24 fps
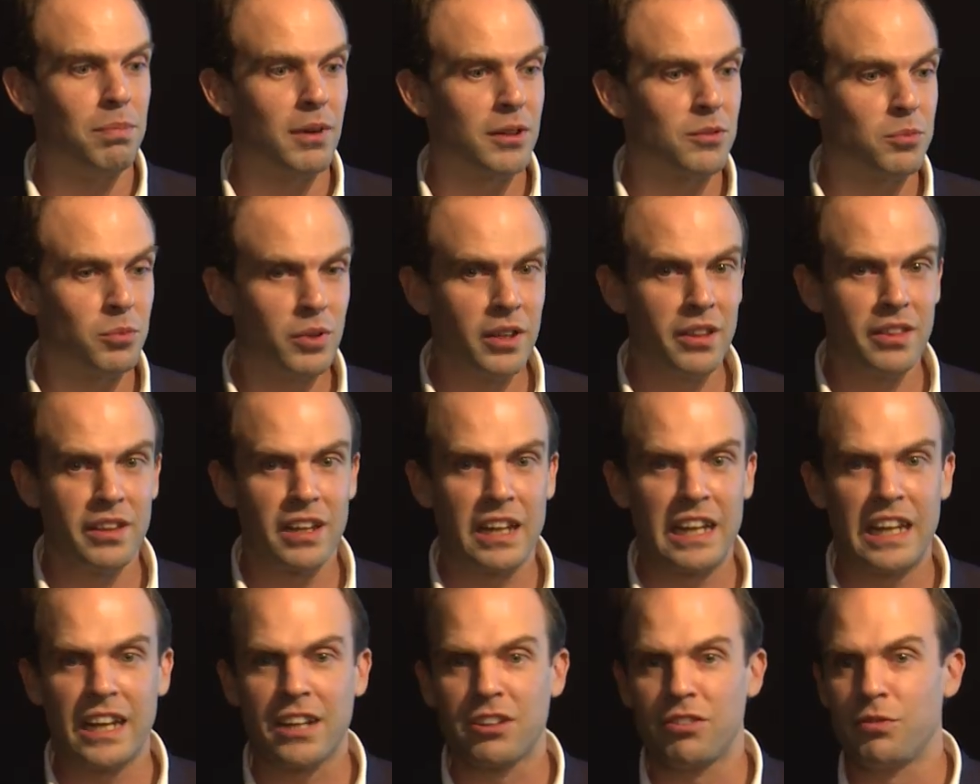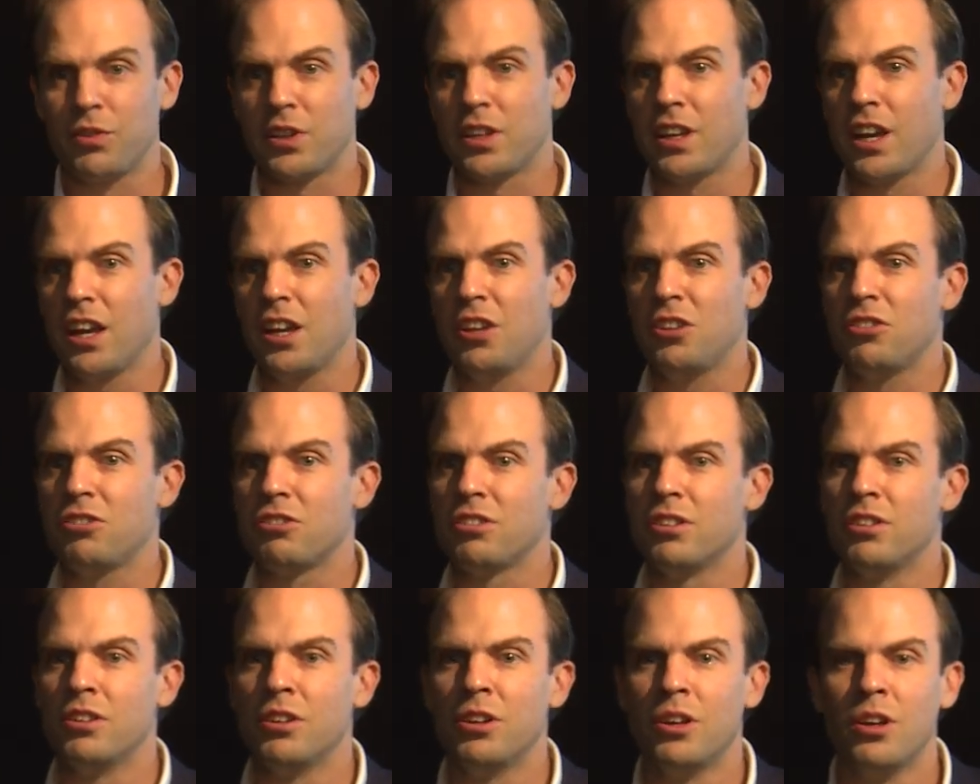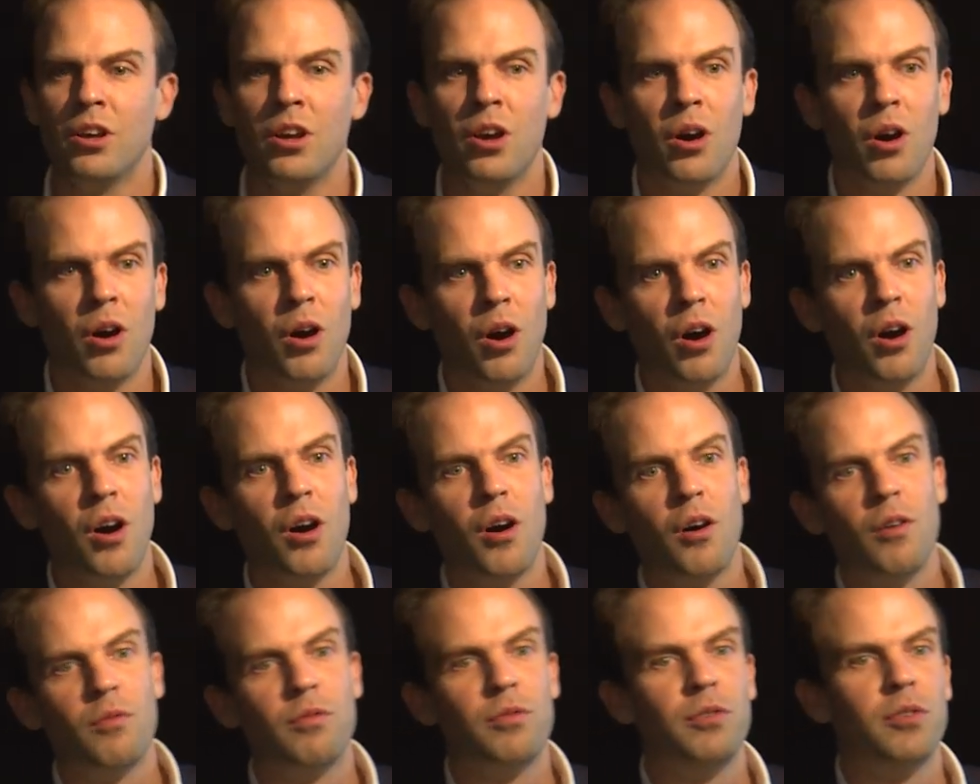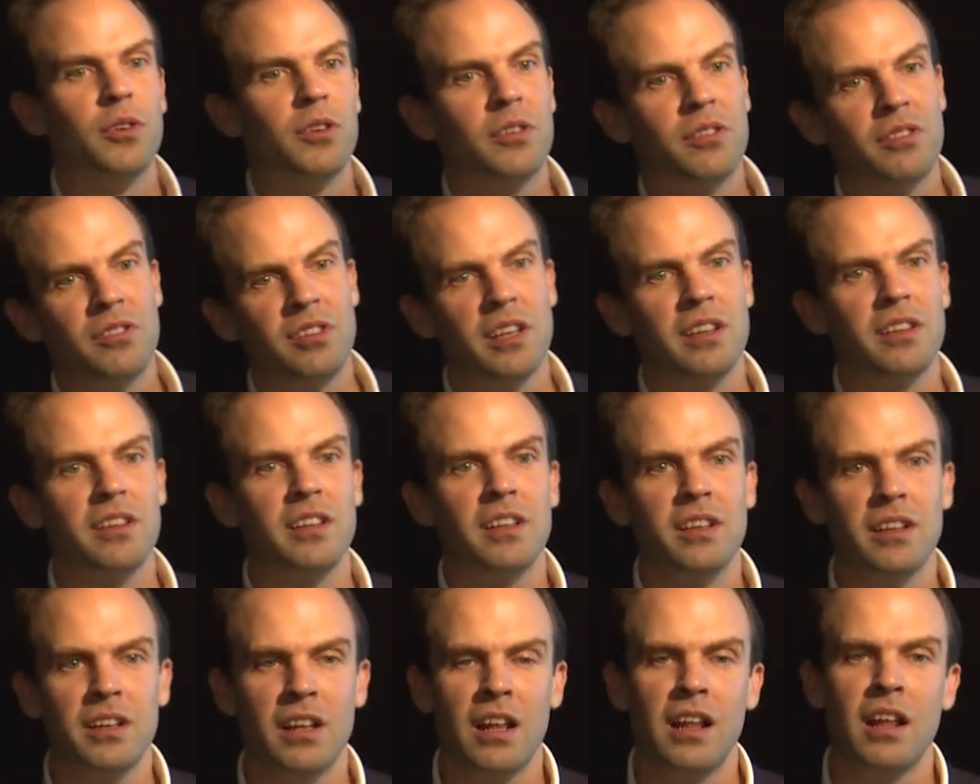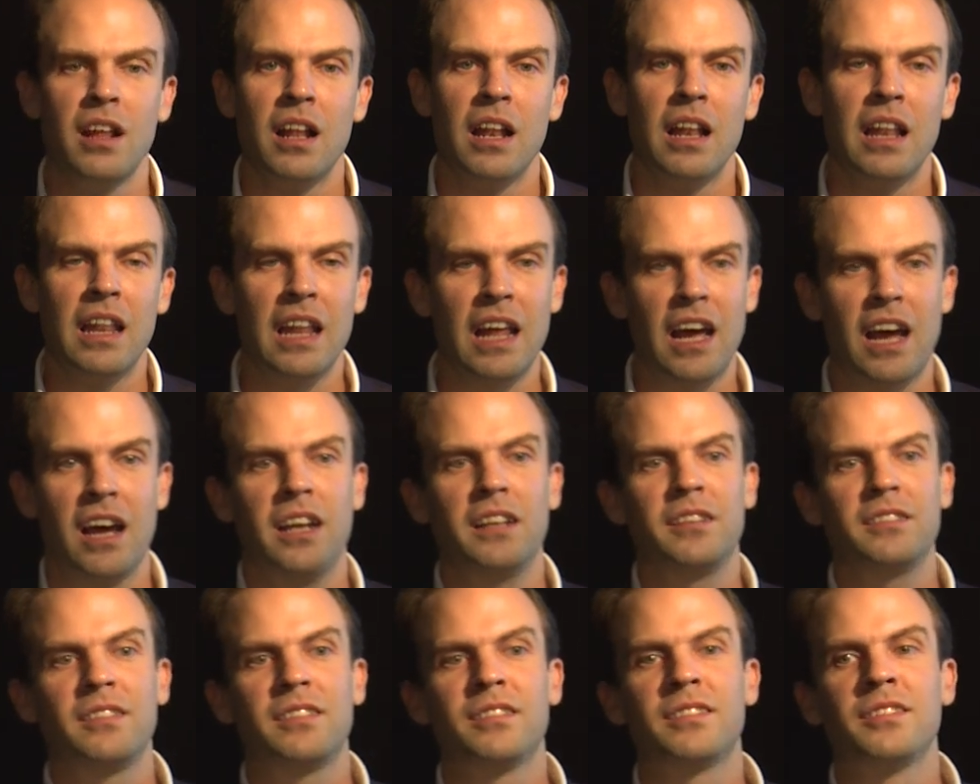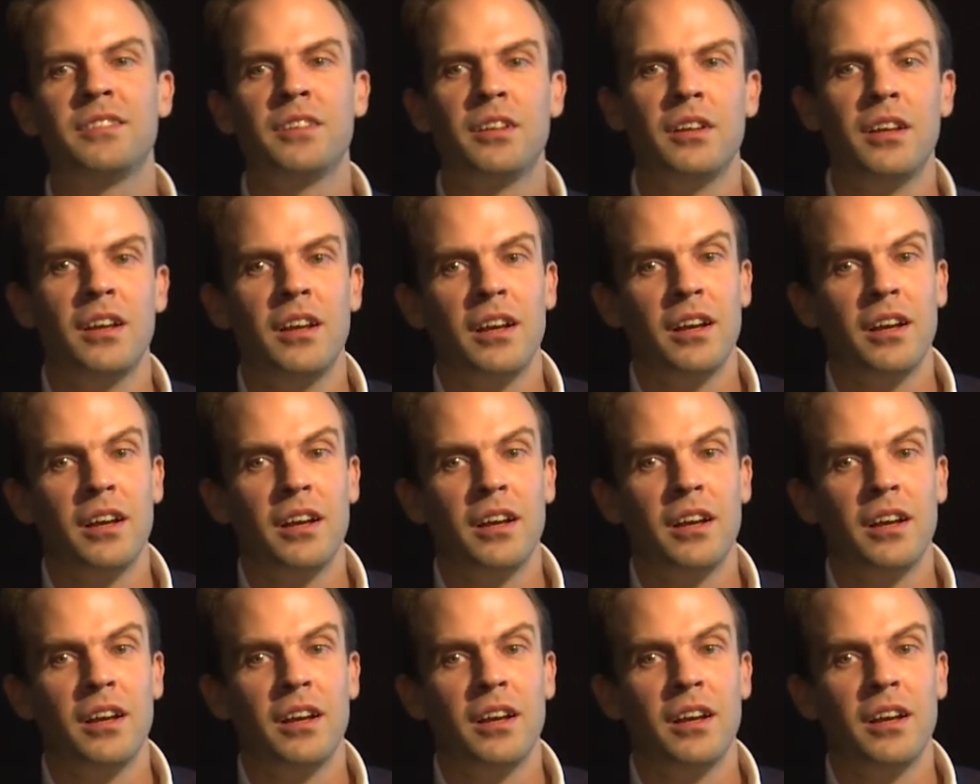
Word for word: But with the electrification of city lights,